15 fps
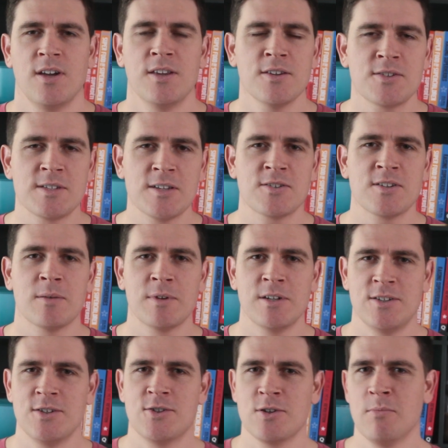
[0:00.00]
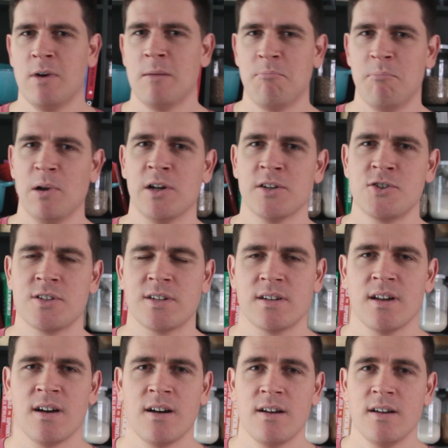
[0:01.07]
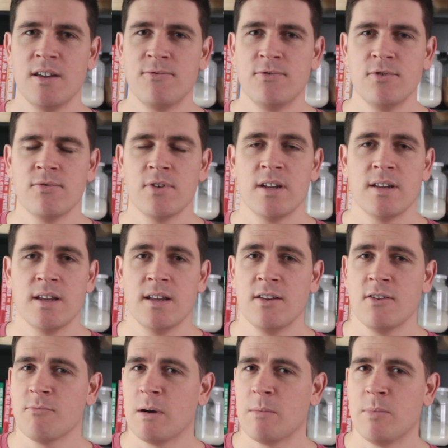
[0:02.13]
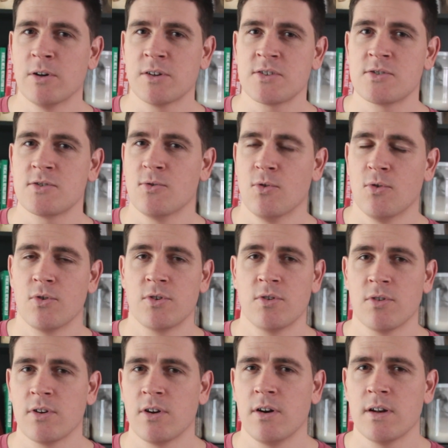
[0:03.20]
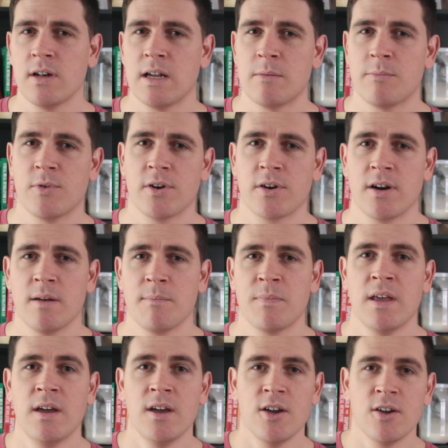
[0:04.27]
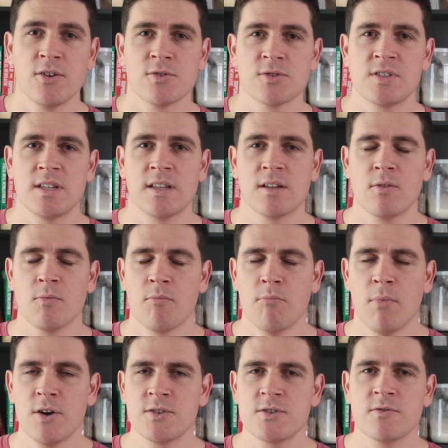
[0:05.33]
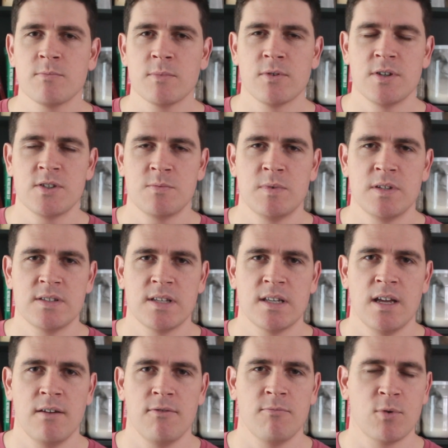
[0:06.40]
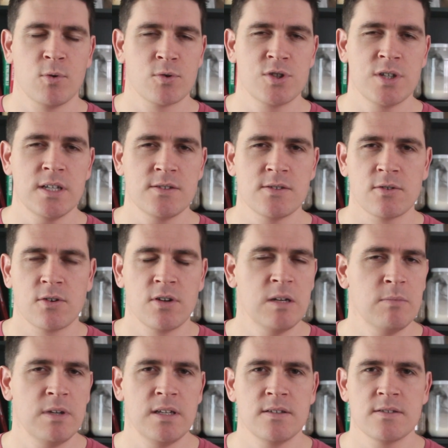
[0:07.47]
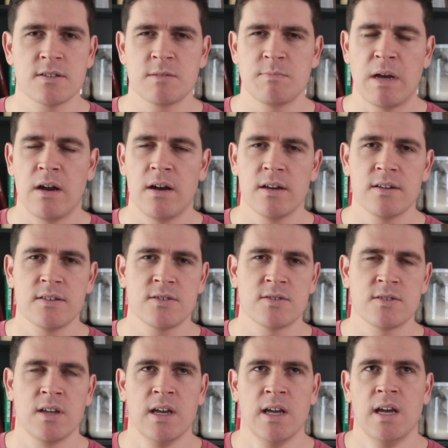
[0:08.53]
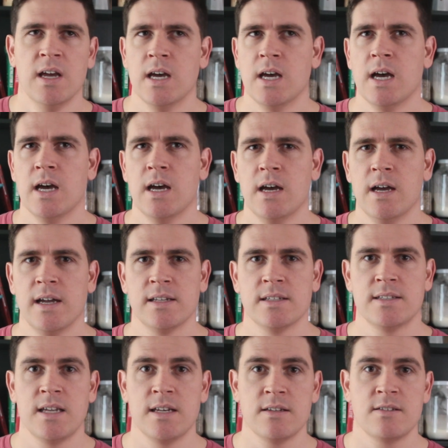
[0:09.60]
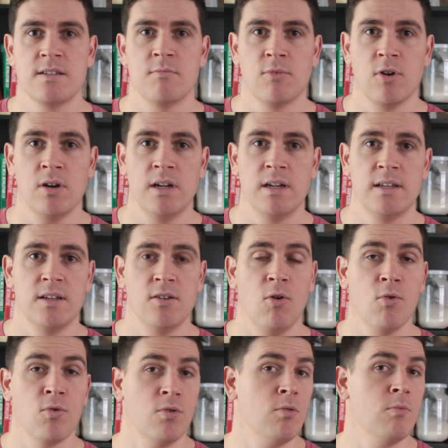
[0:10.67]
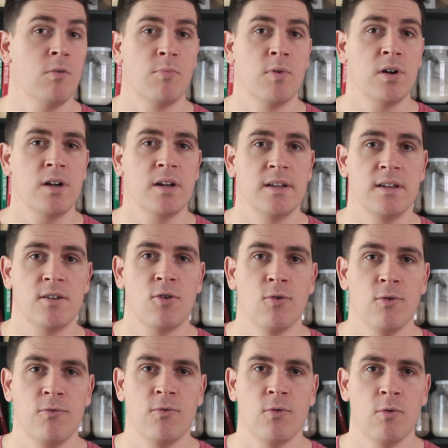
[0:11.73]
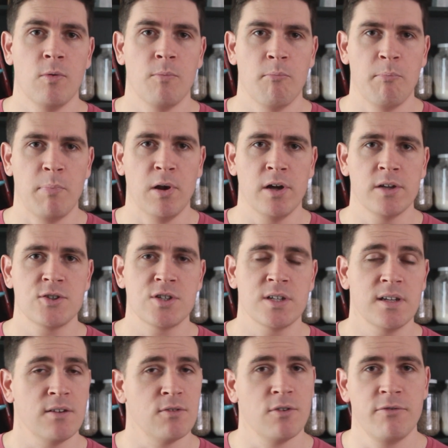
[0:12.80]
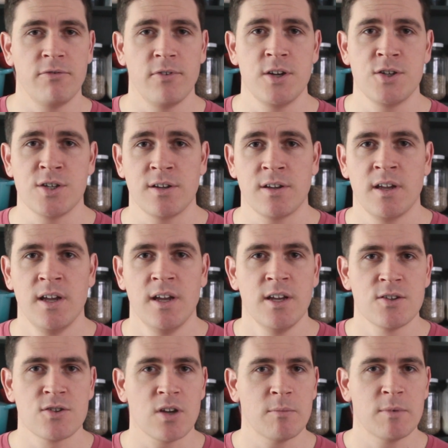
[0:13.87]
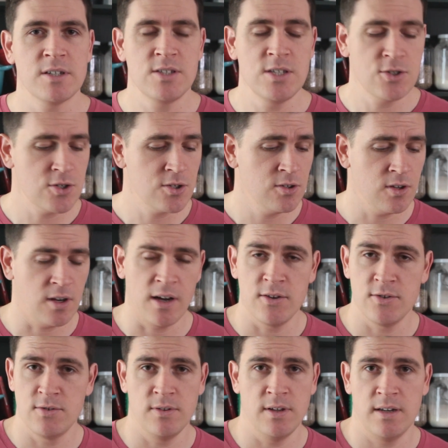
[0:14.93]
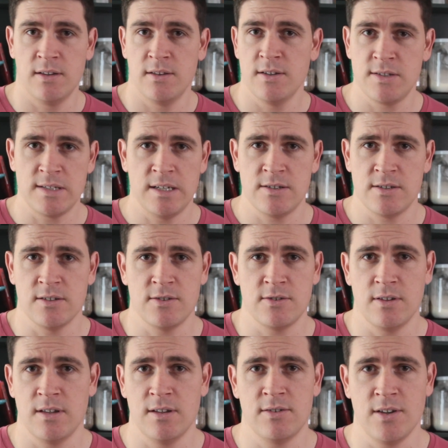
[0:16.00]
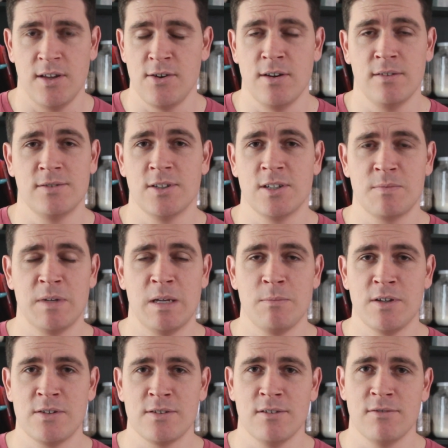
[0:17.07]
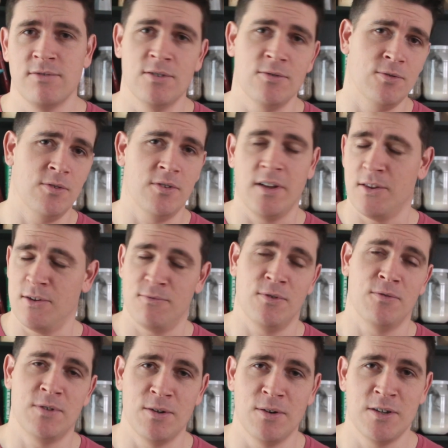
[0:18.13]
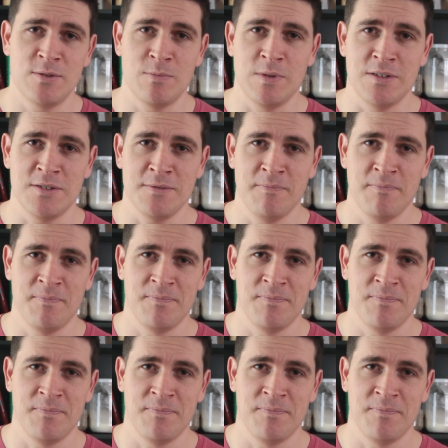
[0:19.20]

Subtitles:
In this lesson, I'm going to teach you about blanching. Now, if you've read any of my books or you're on an online program, you'll see that most of the recipes that have courgettes, green beans, asparagus, and tender stem broccoli or normal broccoli call for blanching and refreshing. So I'm going to teach you how to do that in this lesson so that I don't have to explain myself in all the other 50 recipes.